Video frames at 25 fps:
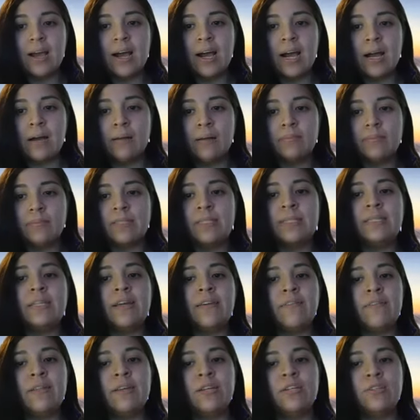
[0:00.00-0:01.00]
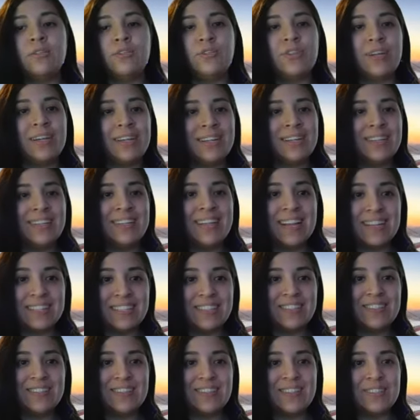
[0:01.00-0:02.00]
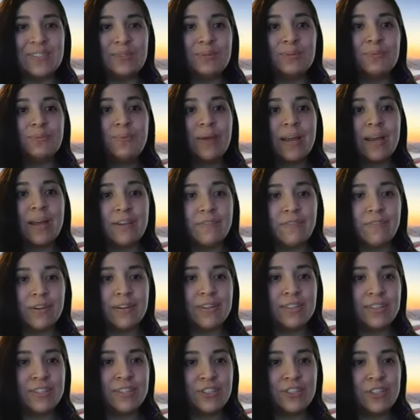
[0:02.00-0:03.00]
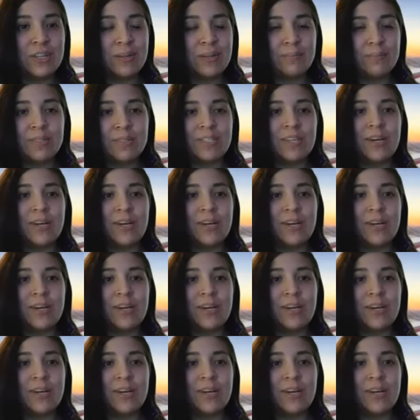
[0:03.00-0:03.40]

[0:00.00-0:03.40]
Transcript: So definitely try to get students ready for internships.